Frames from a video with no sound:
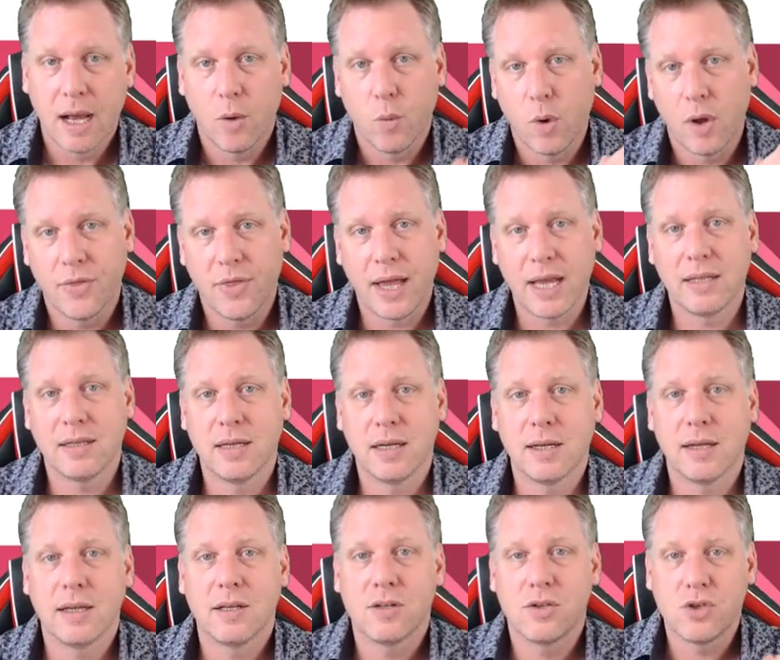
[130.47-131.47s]
What they did
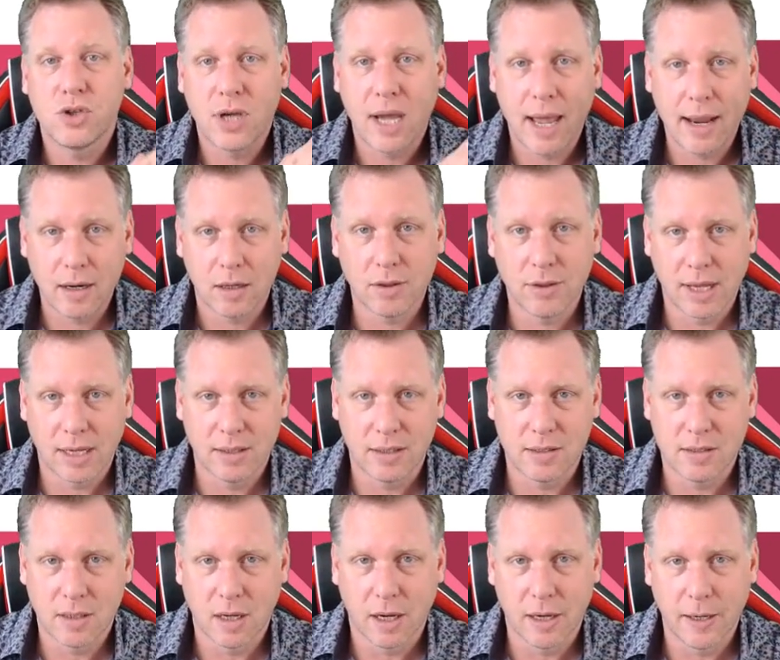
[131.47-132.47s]
is channel that
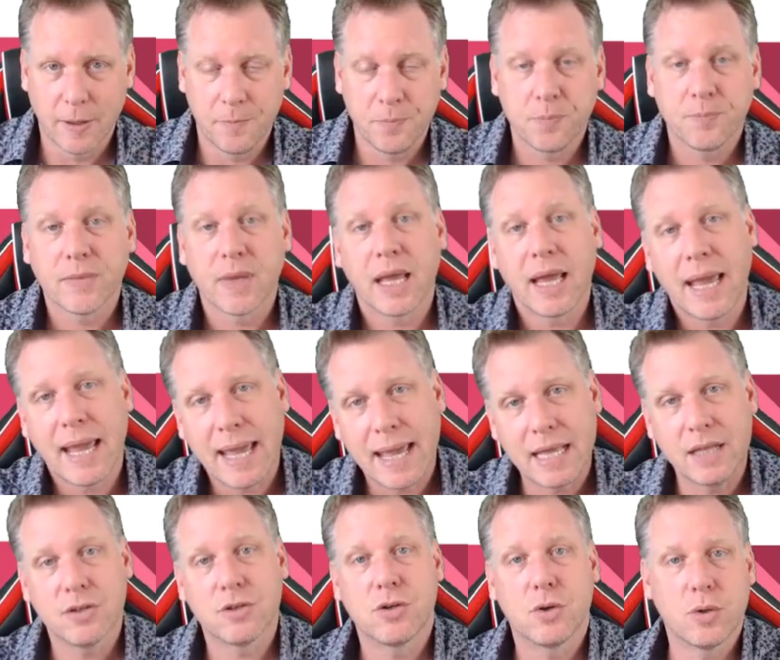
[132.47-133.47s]
desire
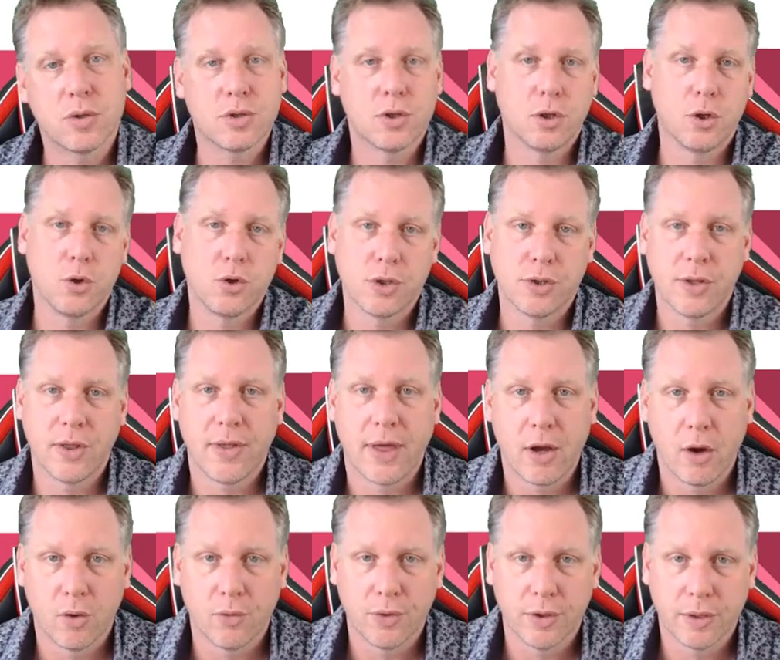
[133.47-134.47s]
into a solution that they
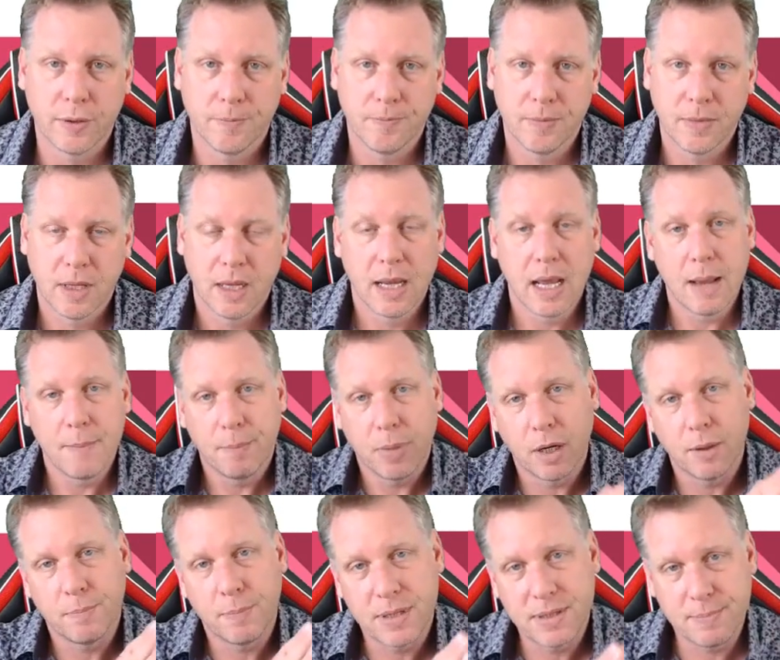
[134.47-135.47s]
offered
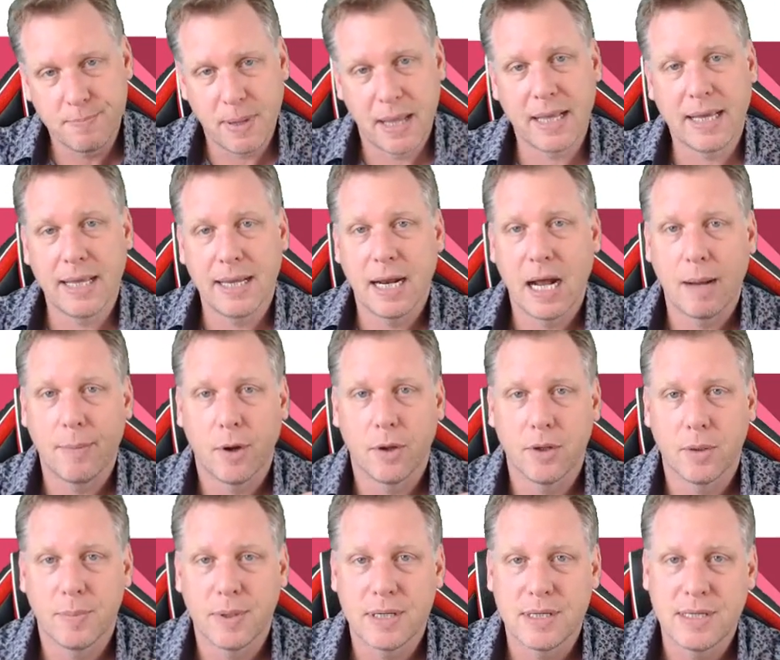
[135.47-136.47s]
by picking up on
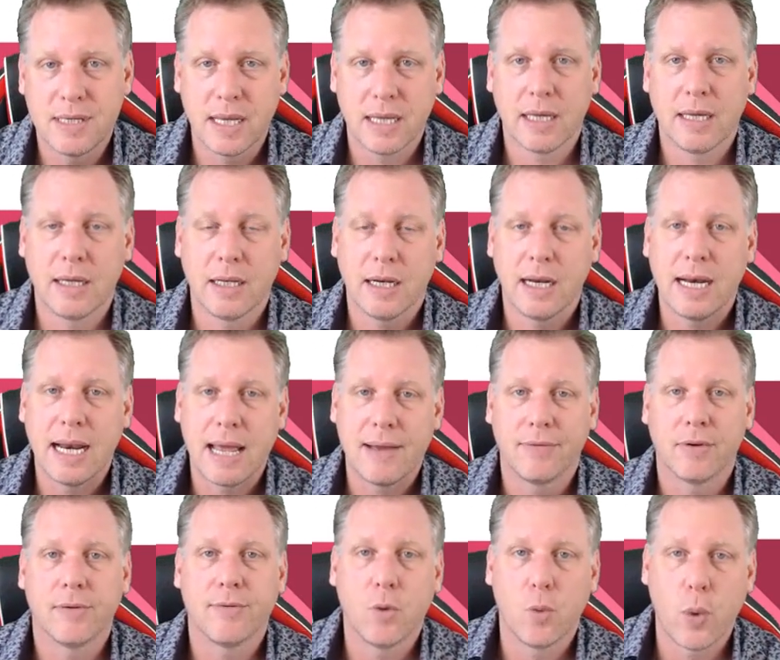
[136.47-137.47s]
the particular
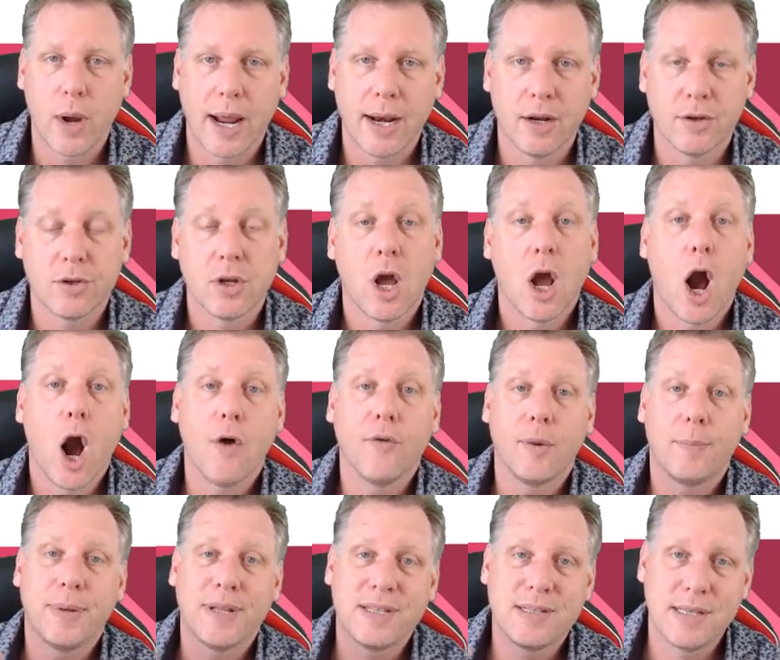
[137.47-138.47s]
level of awareness of a
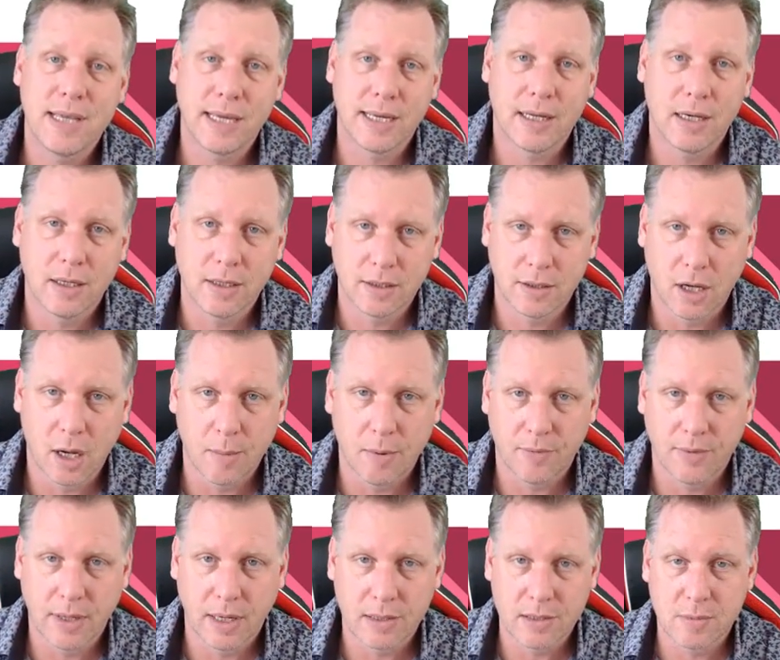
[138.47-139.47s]
particular type
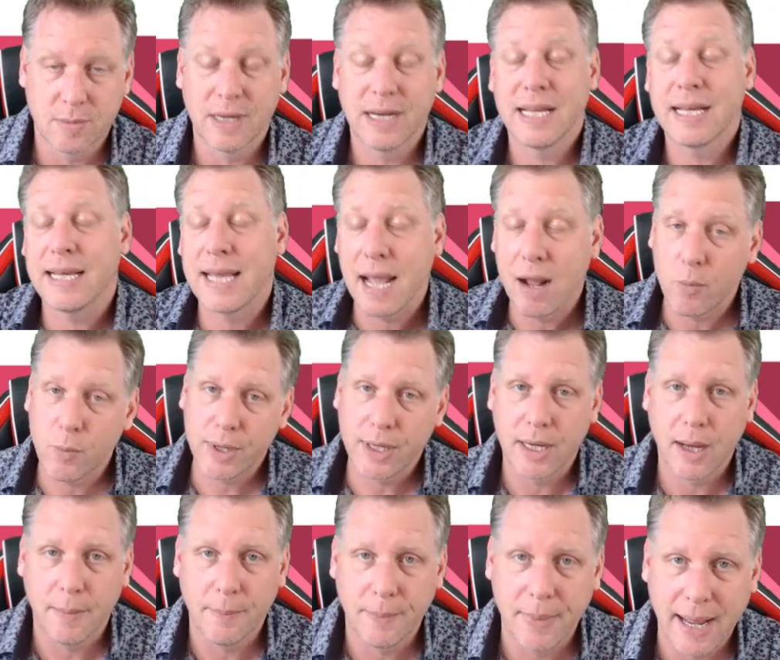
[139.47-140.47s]
of customer. And again, we
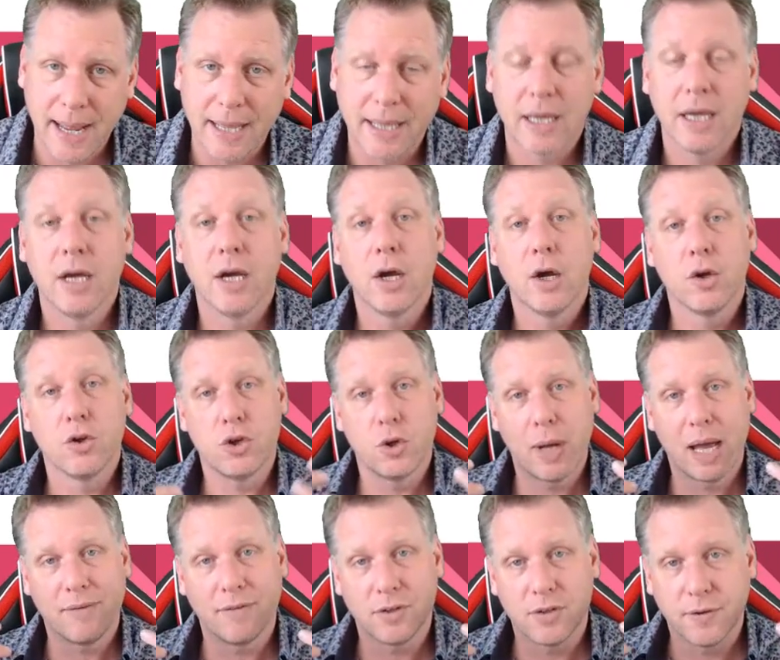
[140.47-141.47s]
come back to
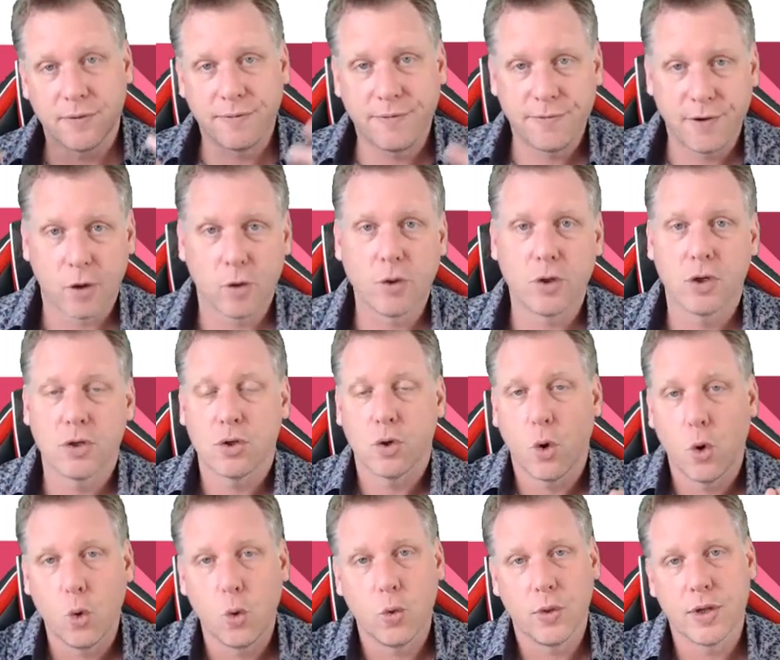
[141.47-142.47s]
having to focus
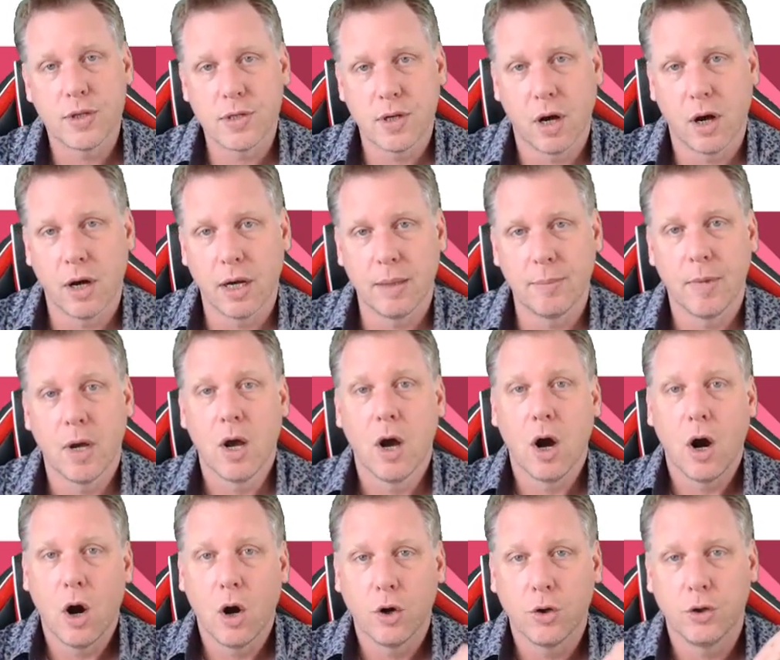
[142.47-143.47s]
all the time
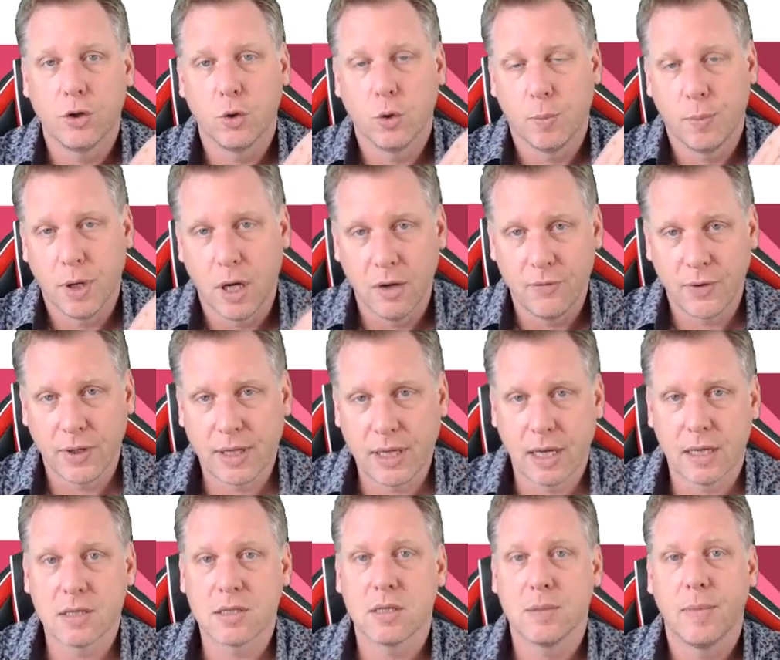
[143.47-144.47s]
on your perfect
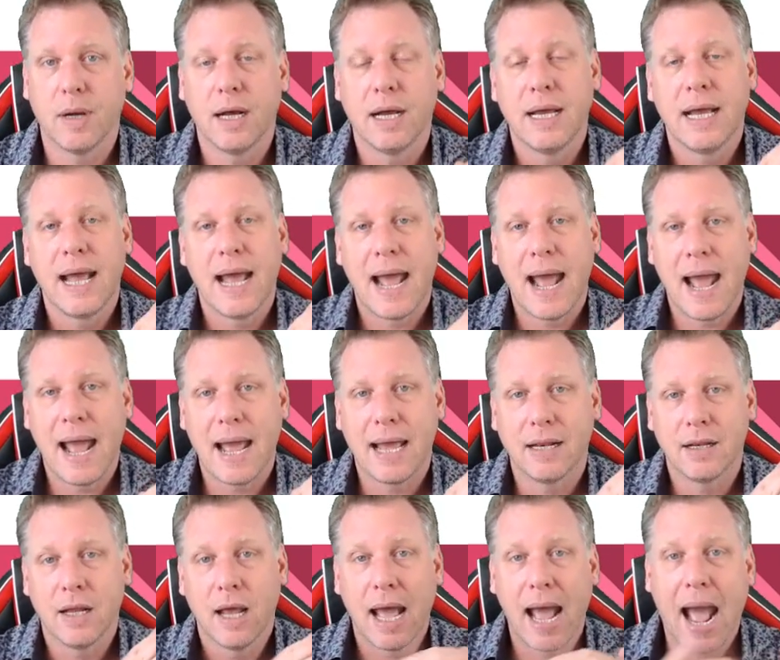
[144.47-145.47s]
customer
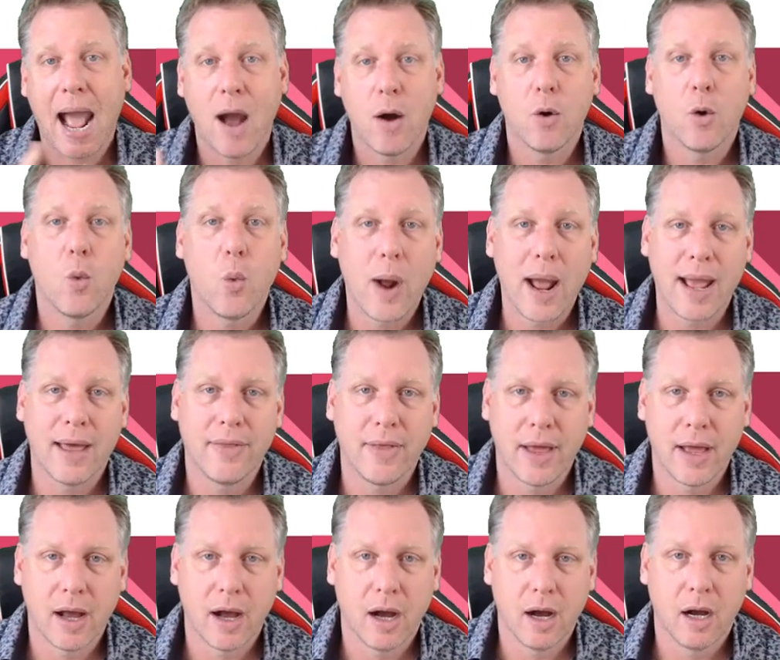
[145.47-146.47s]
and how aware
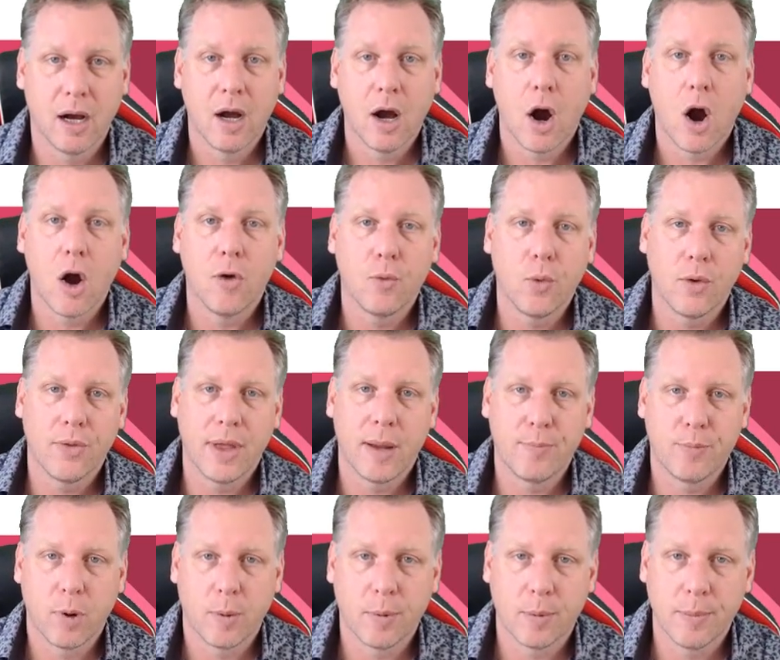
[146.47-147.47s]
they are of what their
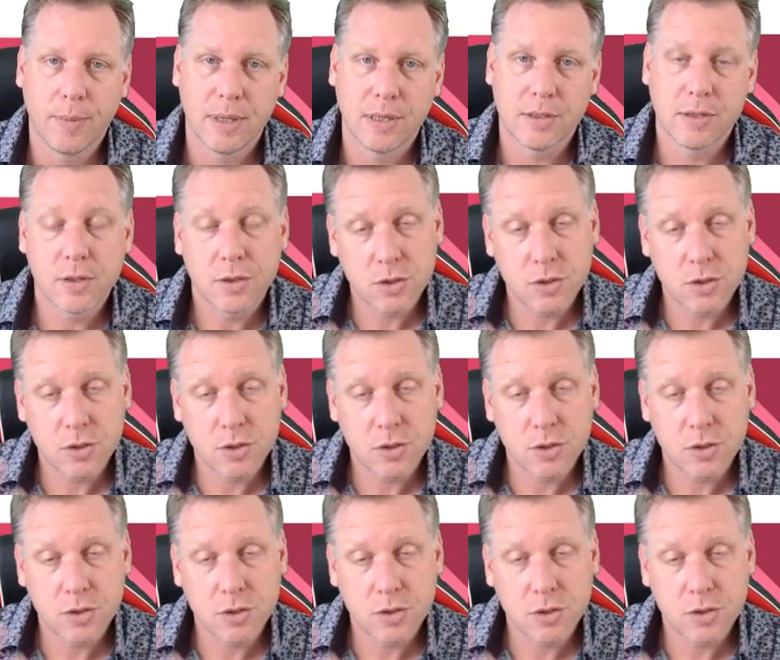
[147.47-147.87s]
problem is.